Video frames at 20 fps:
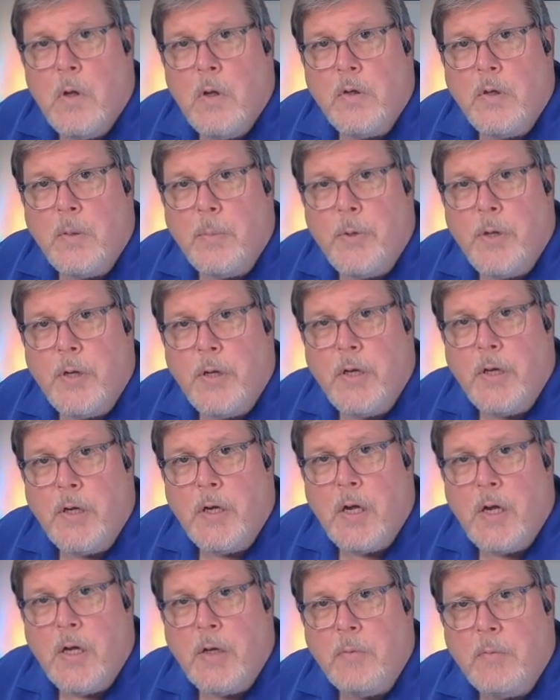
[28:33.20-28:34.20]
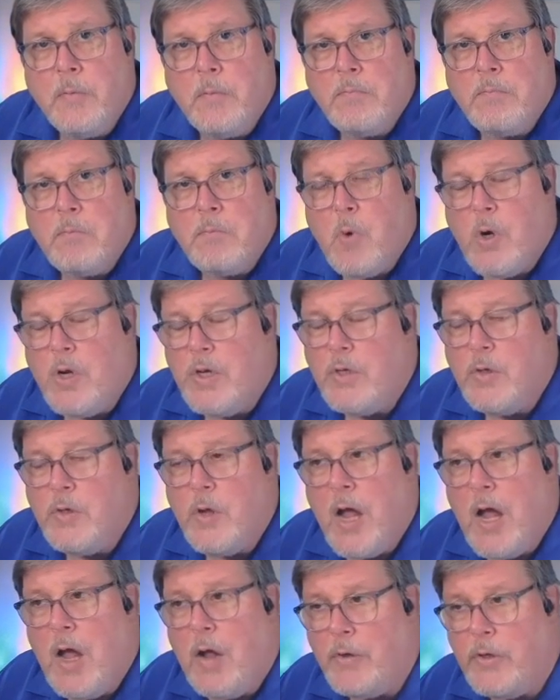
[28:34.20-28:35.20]
depending on
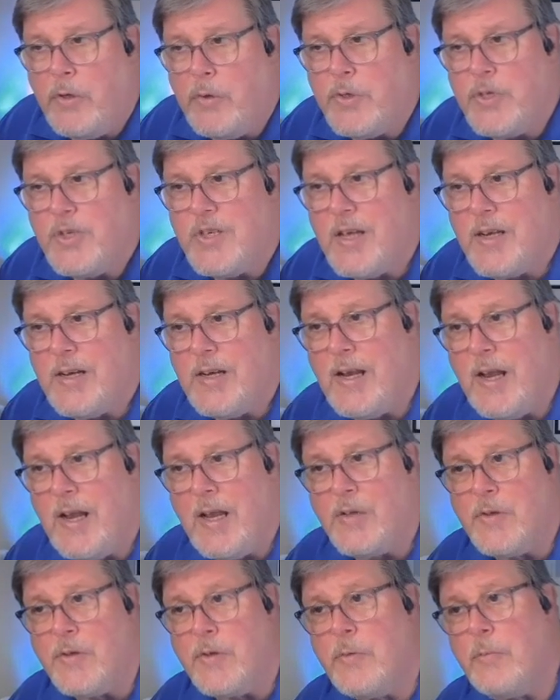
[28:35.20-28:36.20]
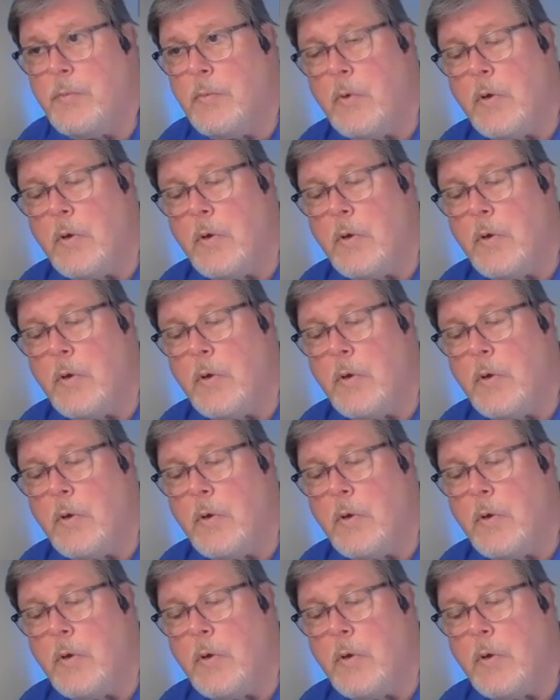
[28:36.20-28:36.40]
how you set it as.